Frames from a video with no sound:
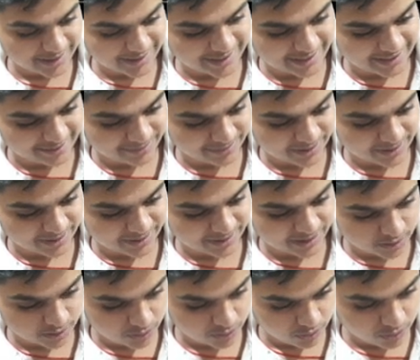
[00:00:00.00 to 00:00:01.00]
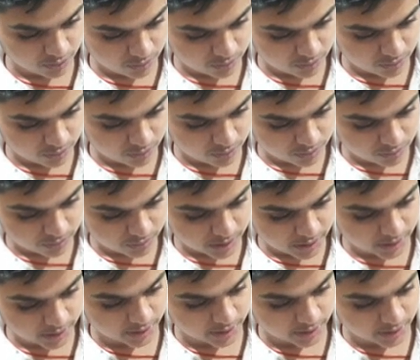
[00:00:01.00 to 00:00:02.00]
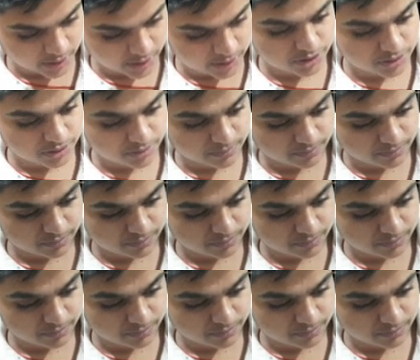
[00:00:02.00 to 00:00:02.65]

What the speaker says: And let me get enlarged.